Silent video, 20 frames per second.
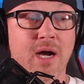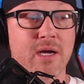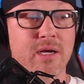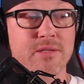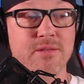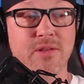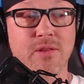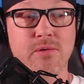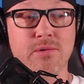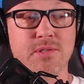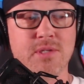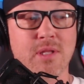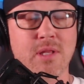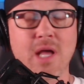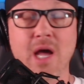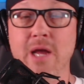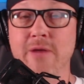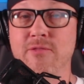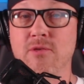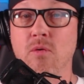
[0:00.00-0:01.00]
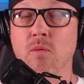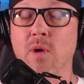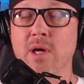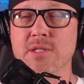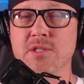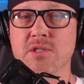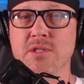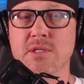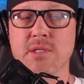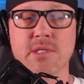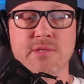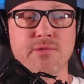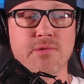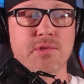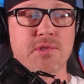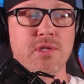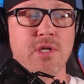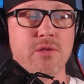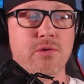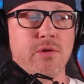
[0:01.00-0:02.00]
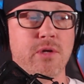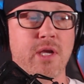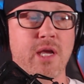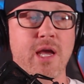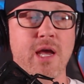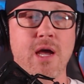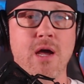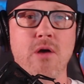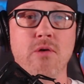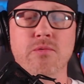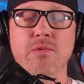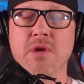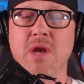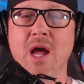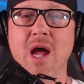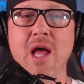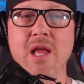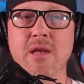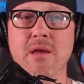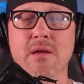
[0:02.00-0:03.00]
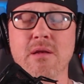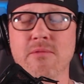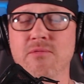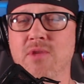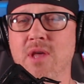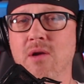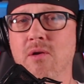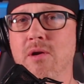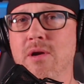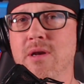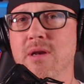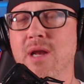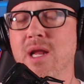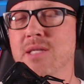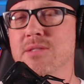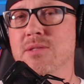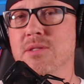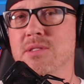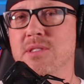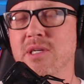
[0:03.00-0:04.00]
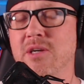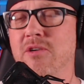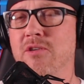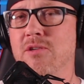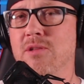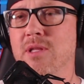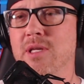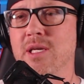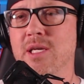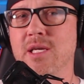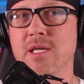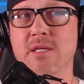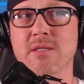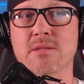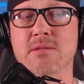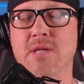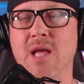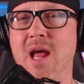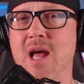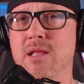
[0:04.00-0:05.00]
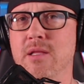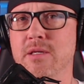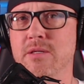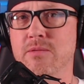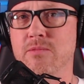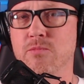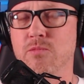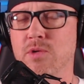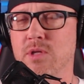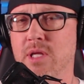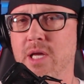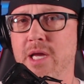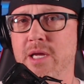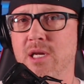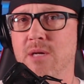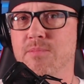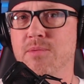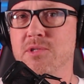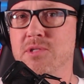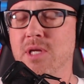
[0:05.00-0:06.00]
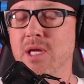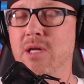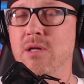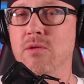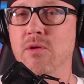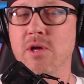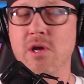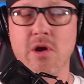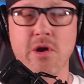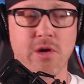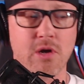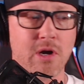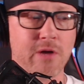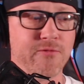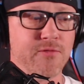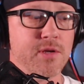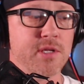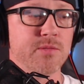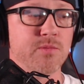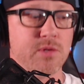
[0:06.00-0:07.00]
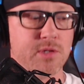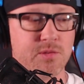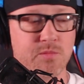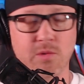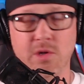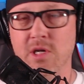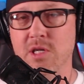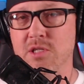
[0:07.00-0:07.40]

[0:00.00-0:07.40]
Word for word: there's a lot of questions for Southern Cal, not that aren't necessarily talent related, particularly on offense, which we're going to